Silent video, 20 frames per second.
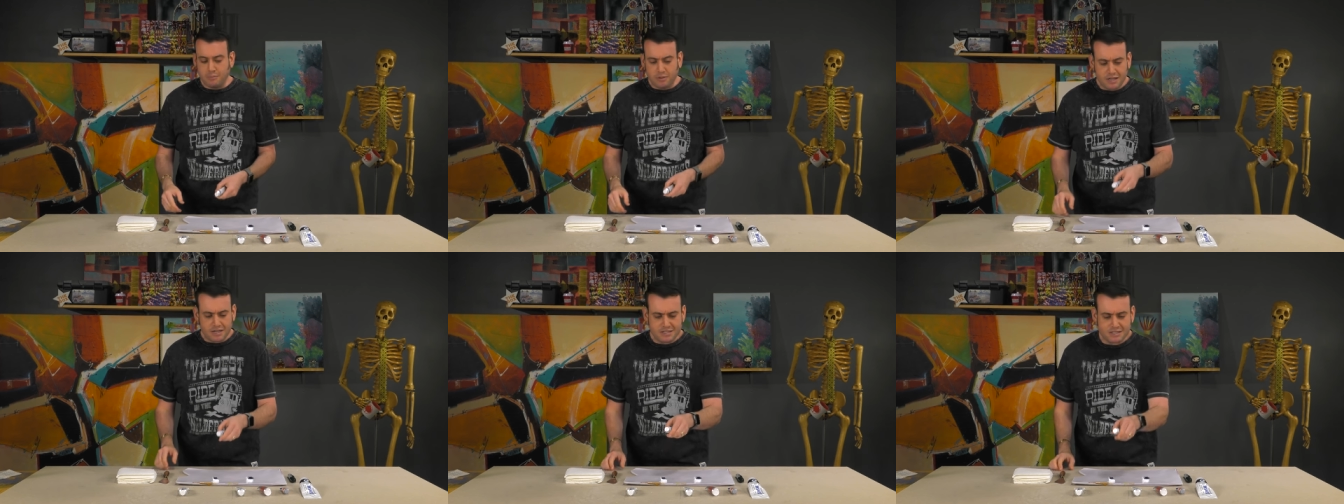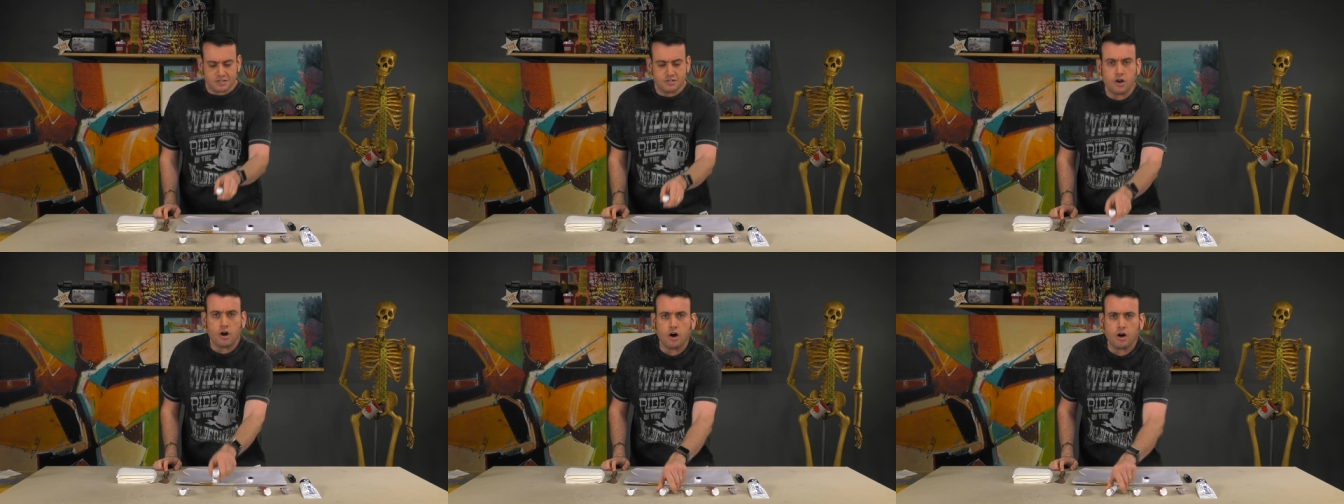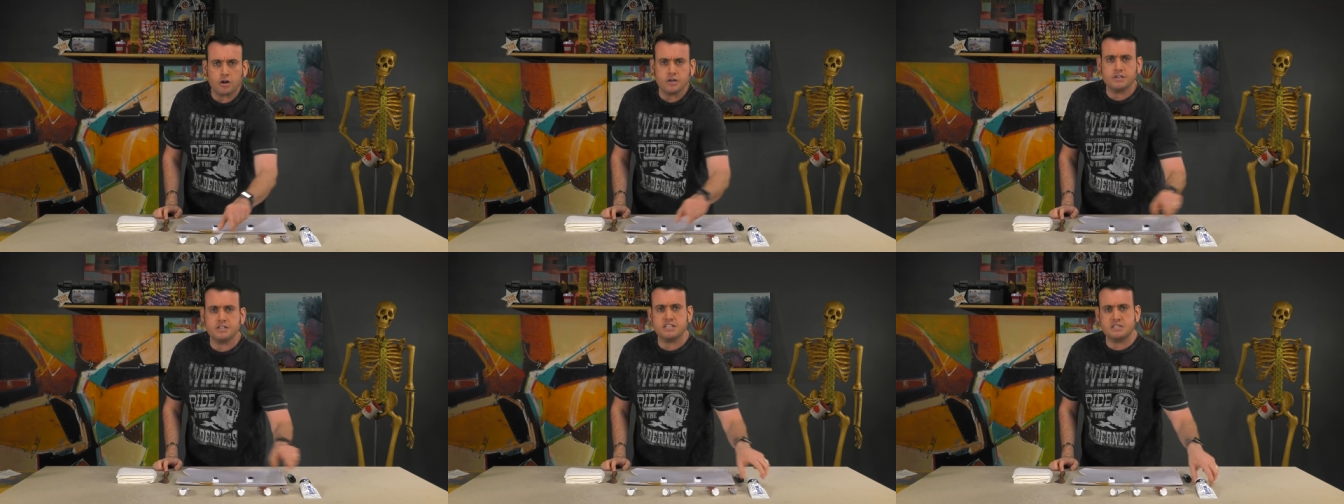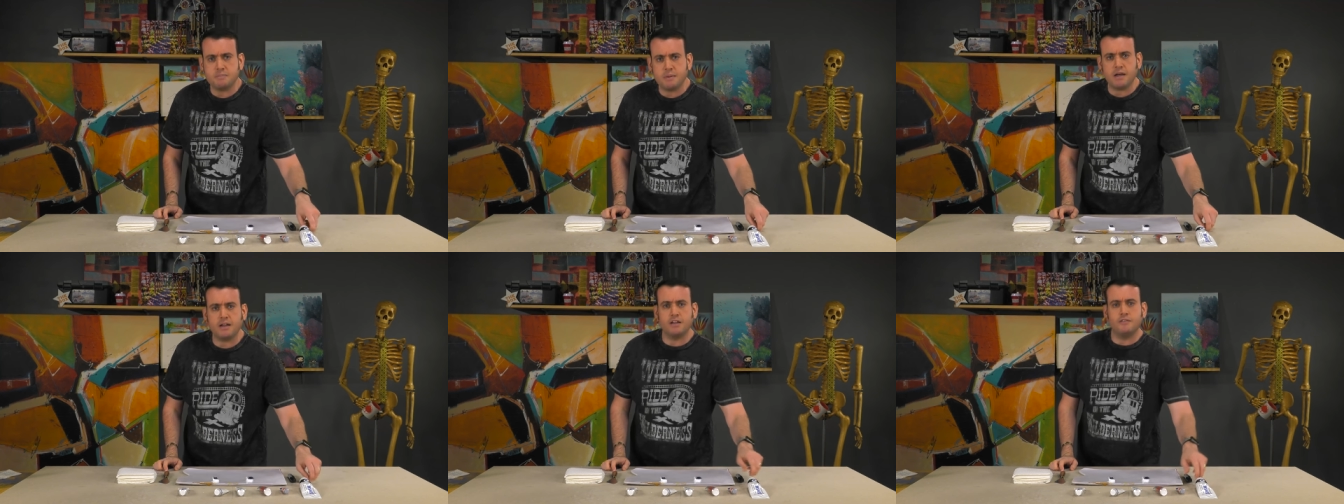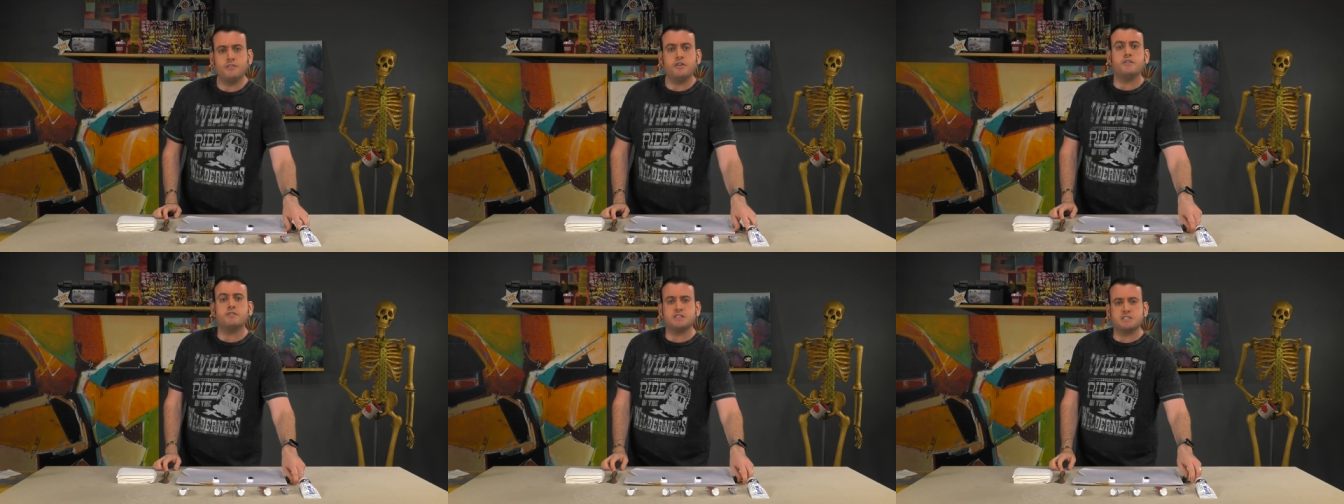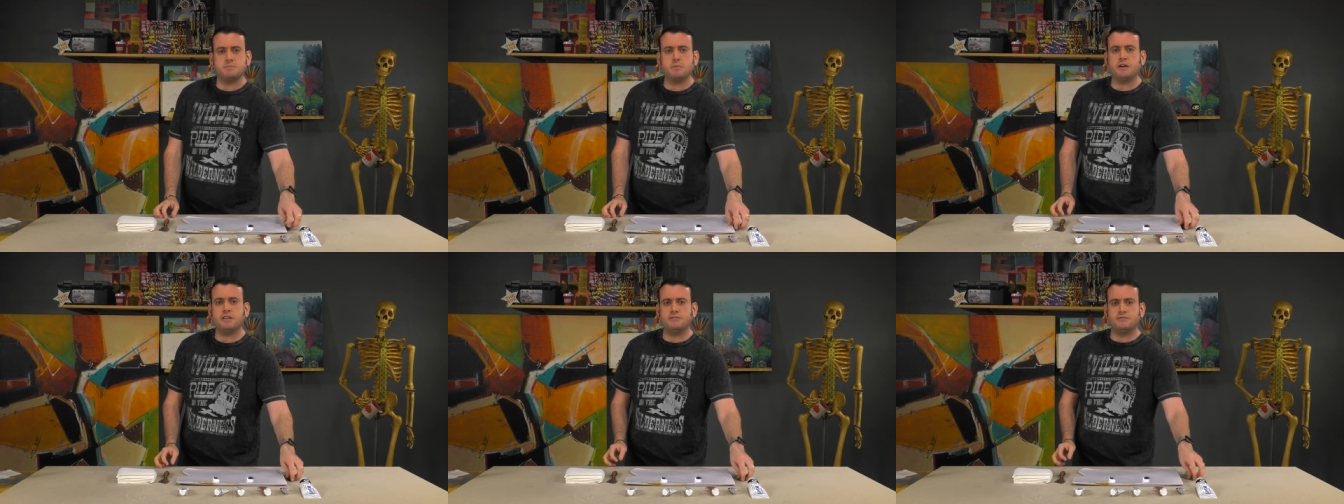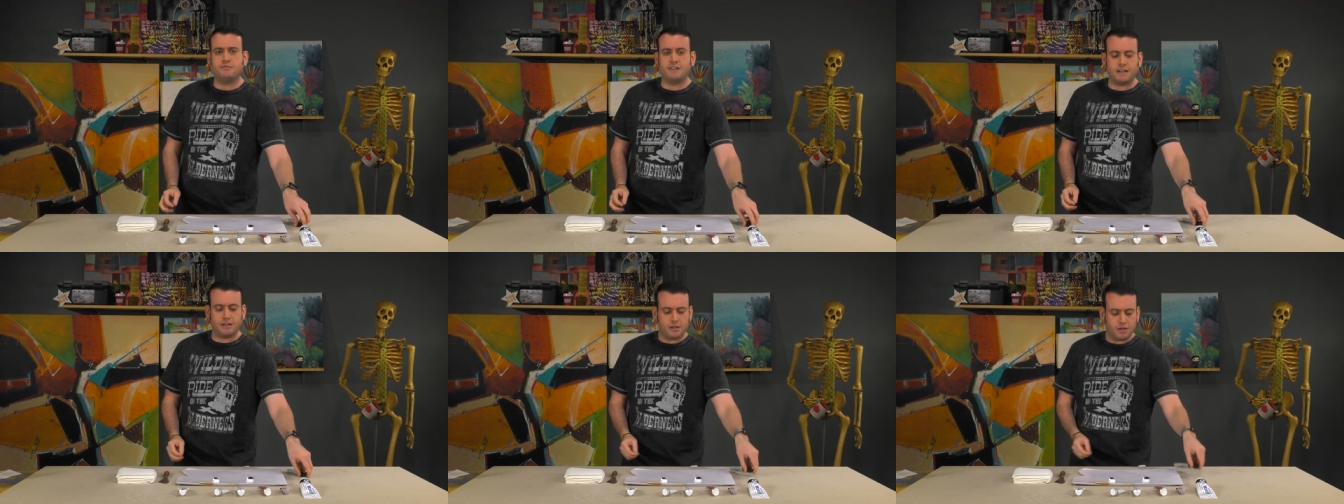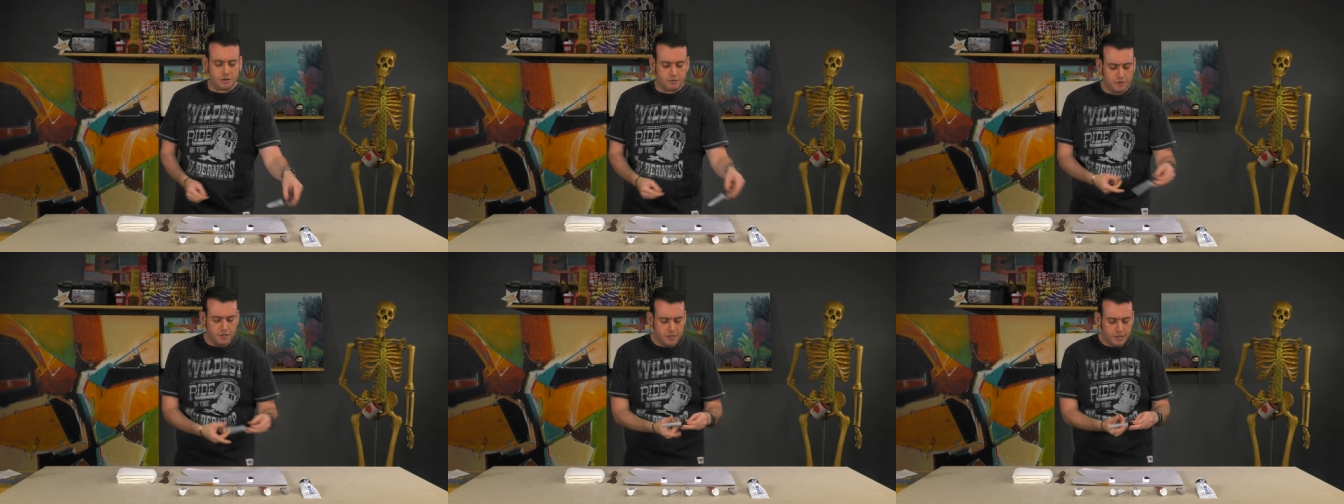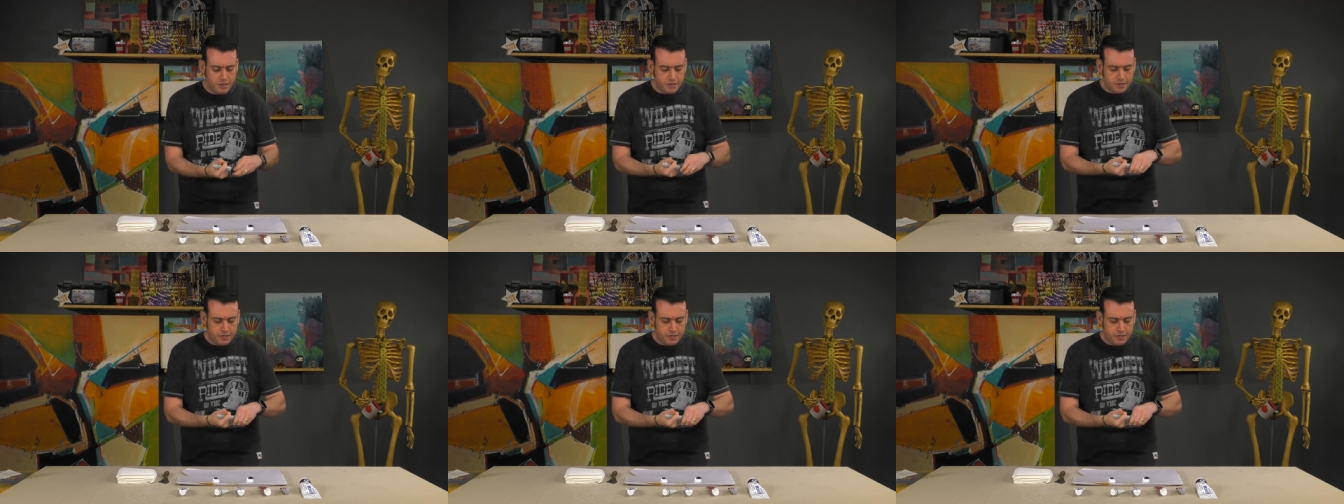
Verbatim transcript: Plus, it's hard to spell. Have you ever spelled Phthalo?